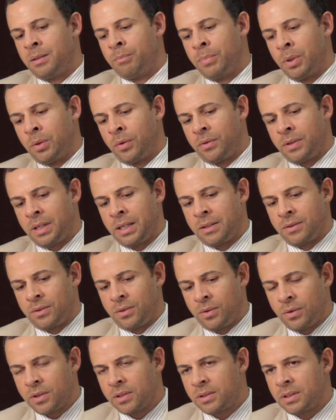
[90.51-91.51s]
both as a
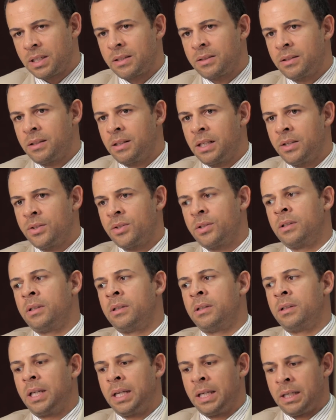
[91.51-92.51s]
tourist
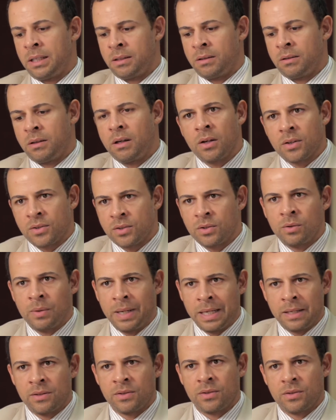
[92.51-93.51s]
destination and also
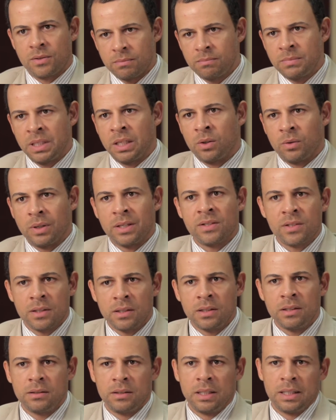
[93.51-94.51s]
as a
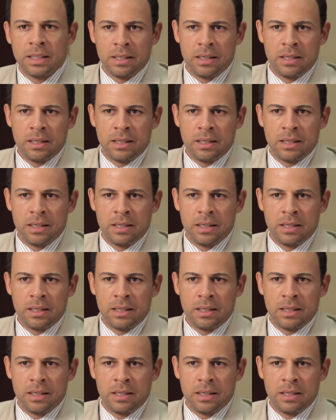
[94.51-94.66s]
city,